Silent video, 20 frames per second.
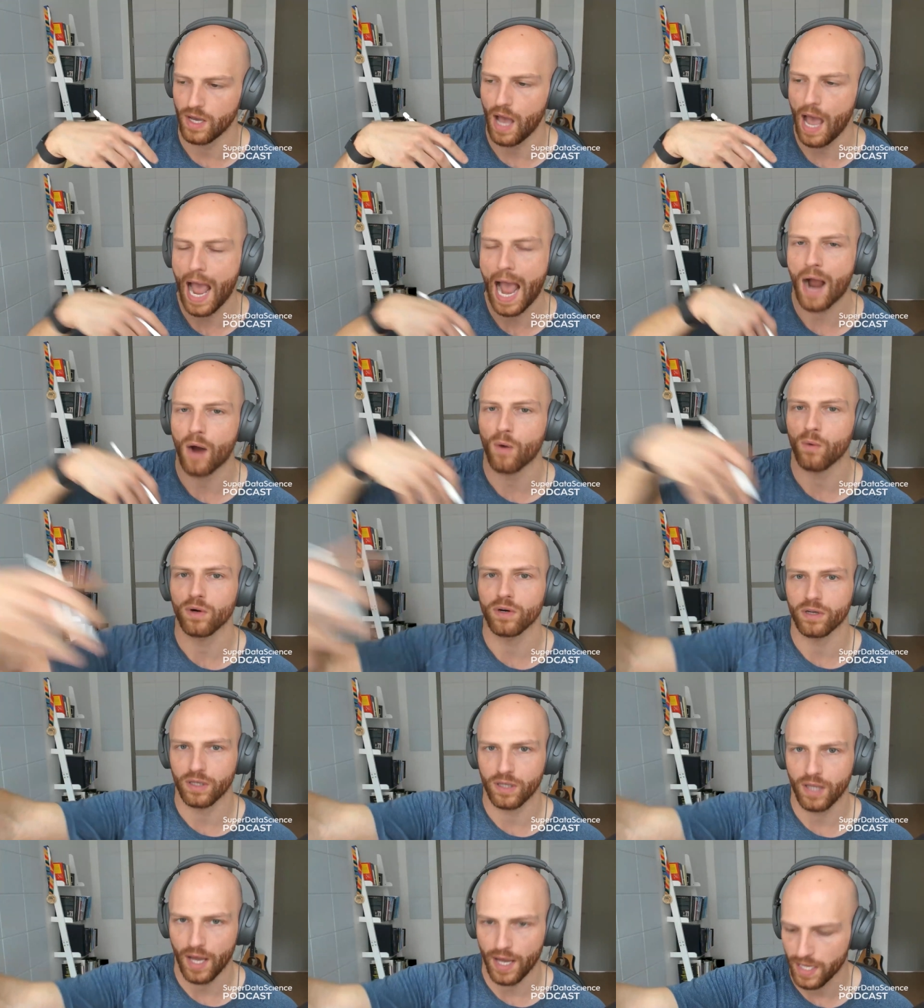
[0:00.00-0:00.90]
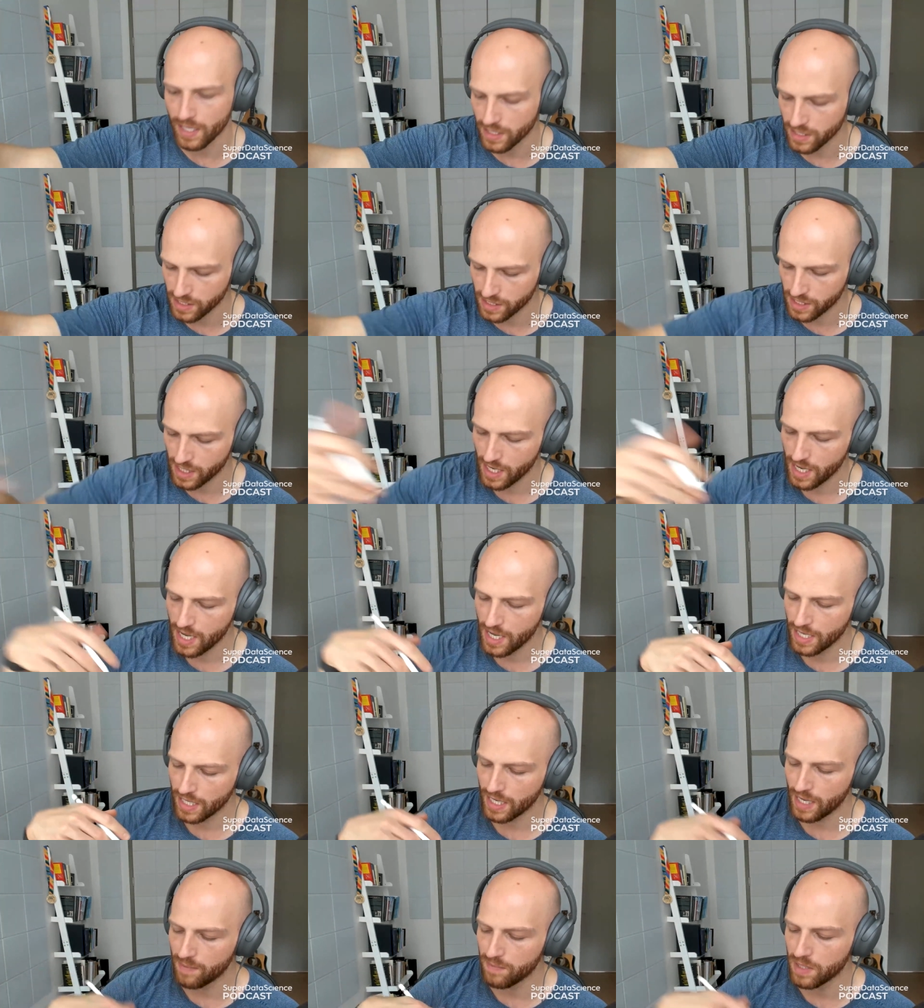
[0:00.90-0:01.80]
our clients
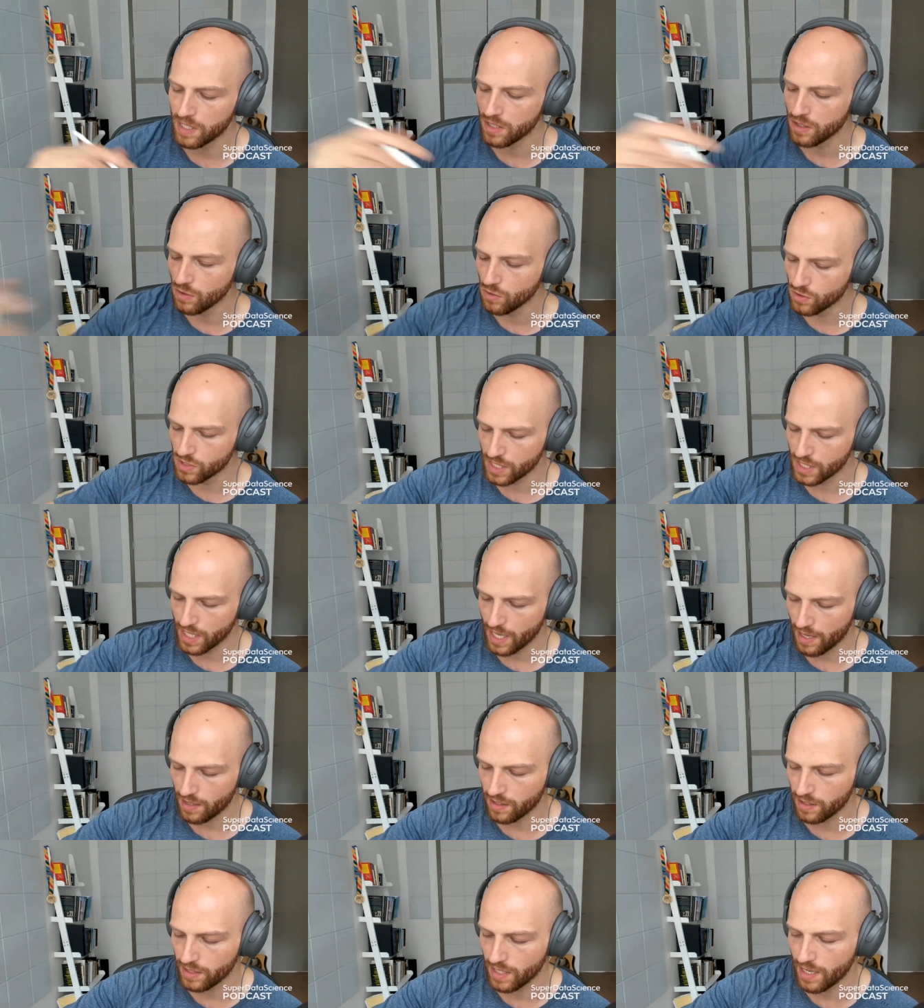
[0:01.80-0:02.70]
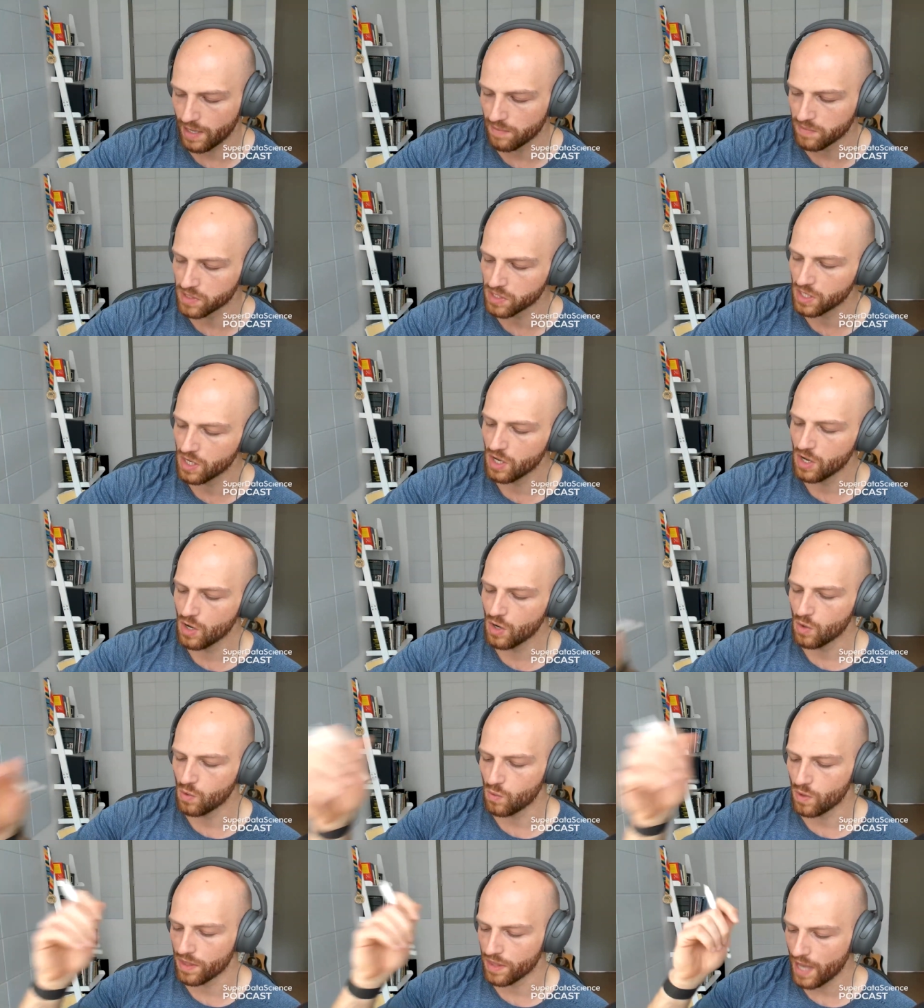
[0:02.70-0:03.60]
can be using LLMs
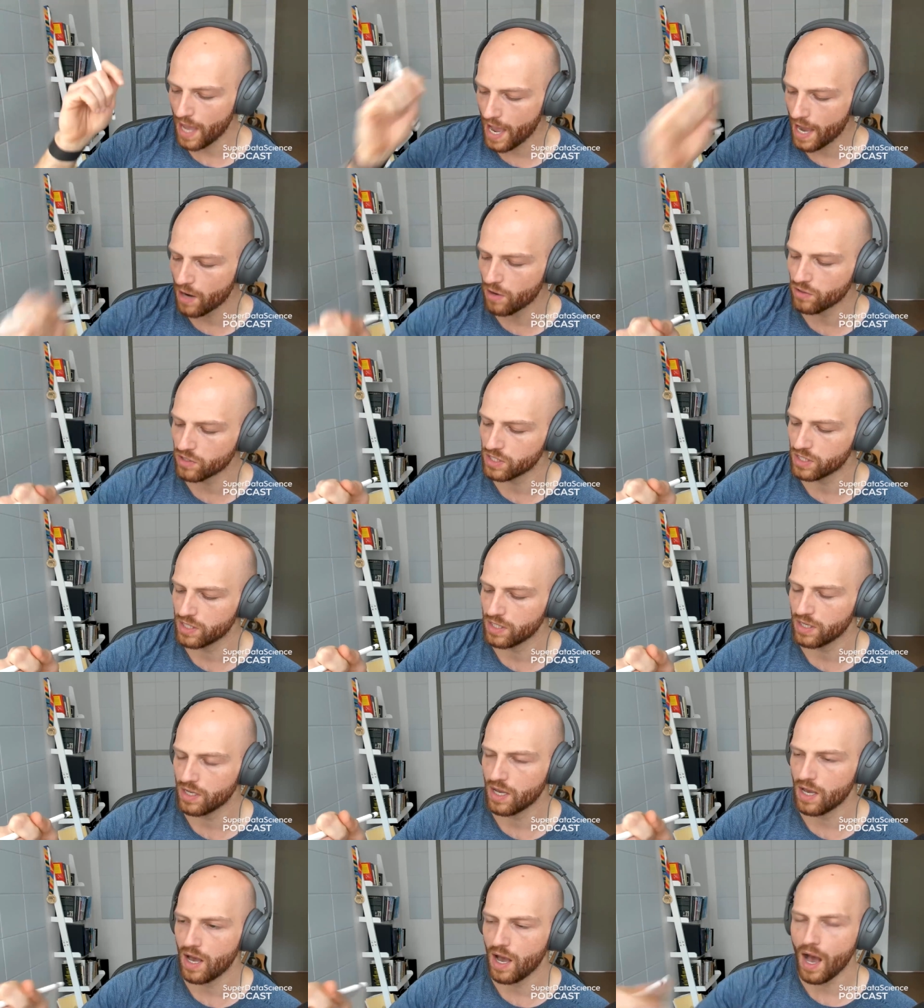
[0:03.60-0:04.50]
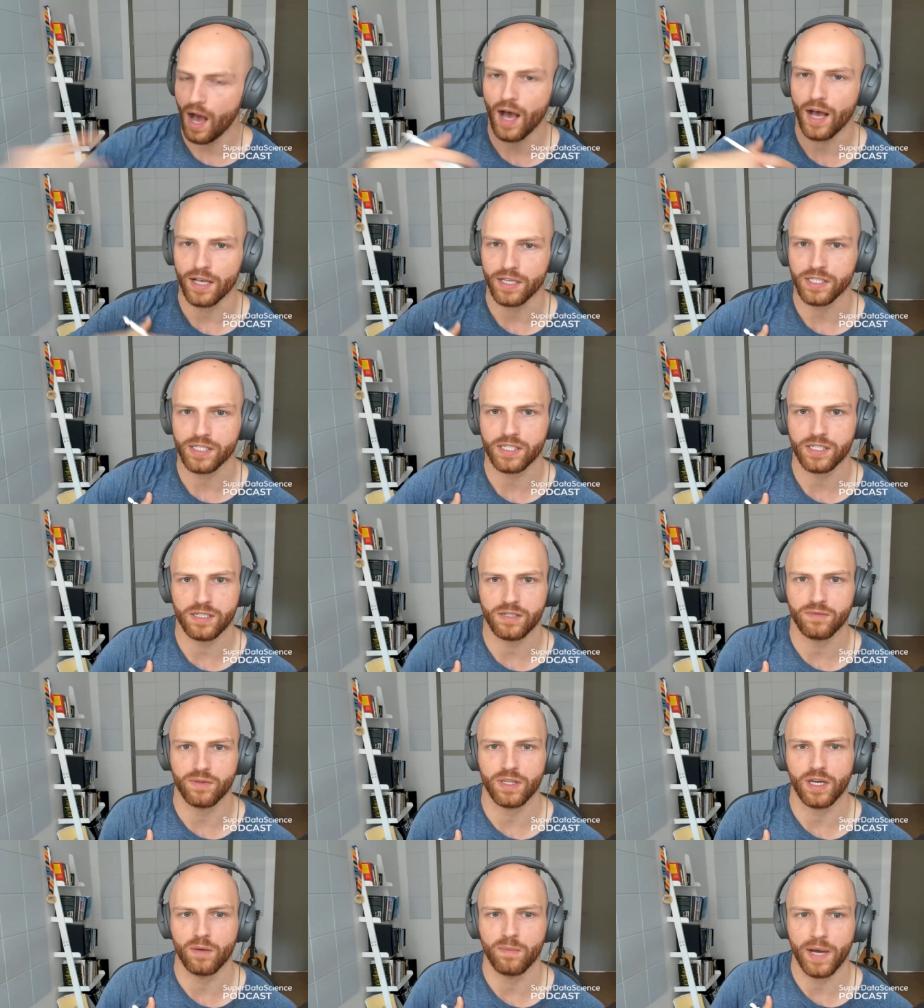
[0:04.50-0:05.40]
without us,
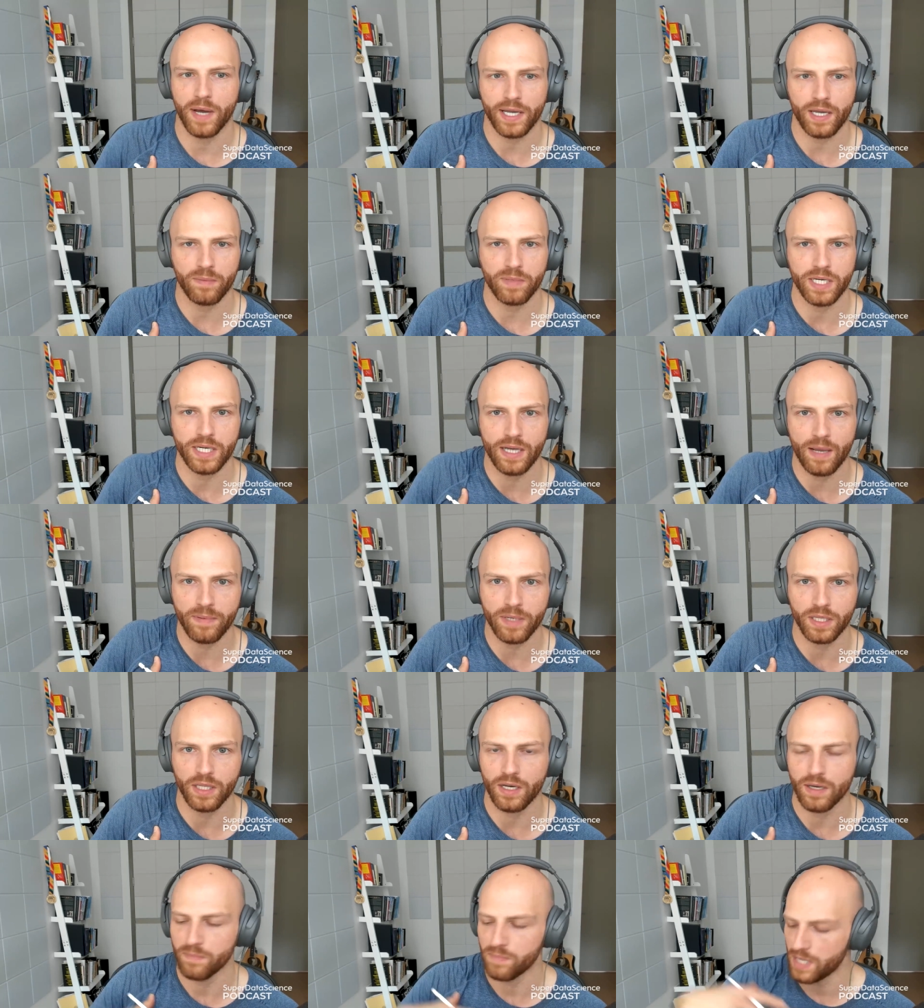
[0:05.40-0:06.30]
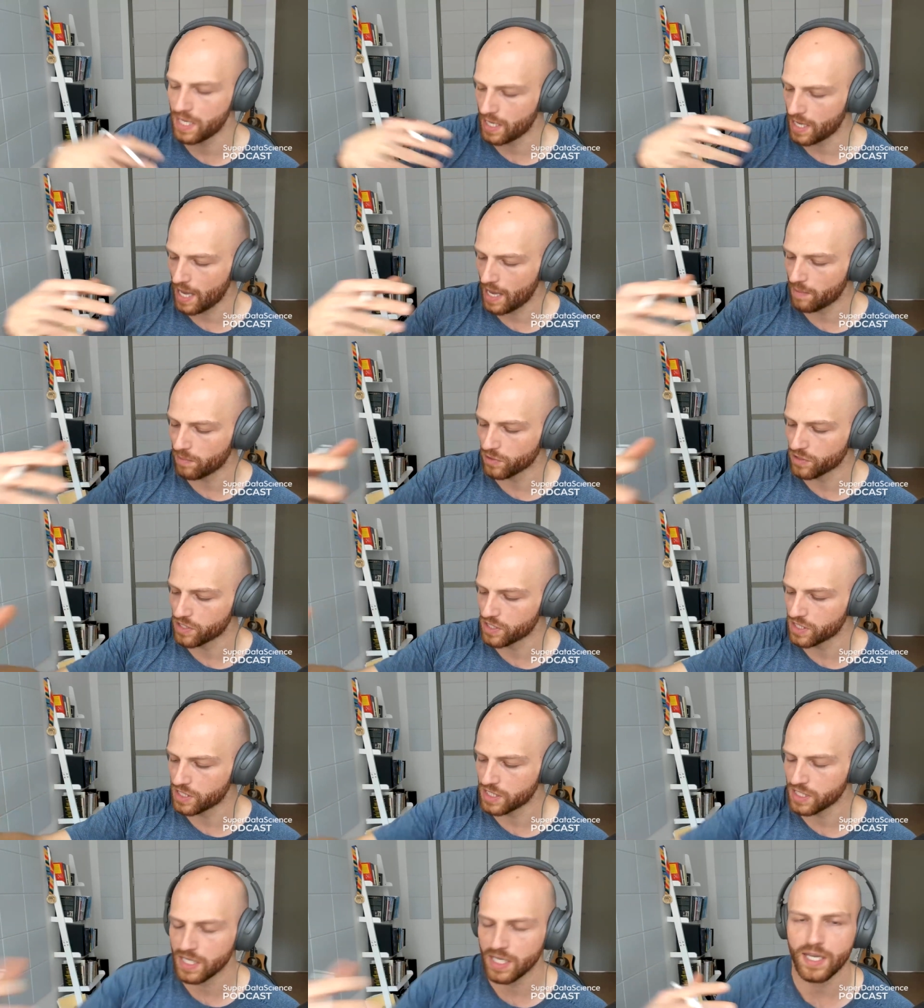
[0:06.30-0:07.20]
without my company Nebula being able to
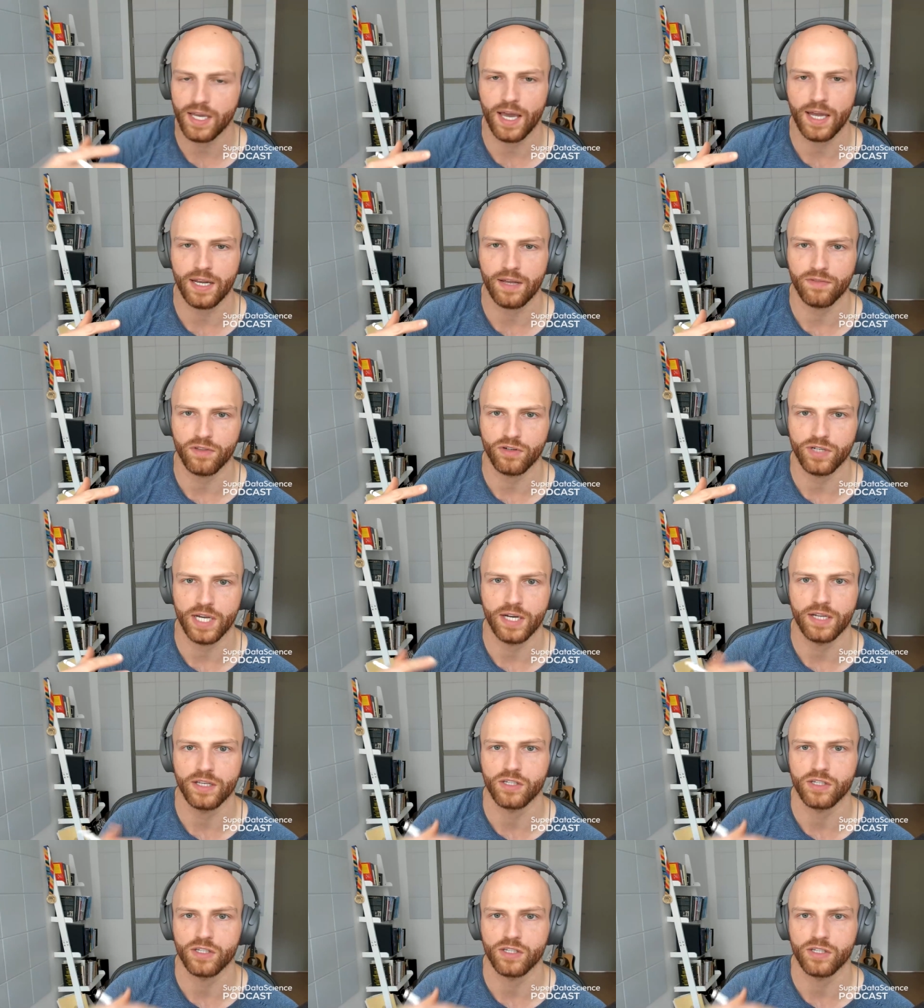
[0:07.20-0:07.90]
see any of their data.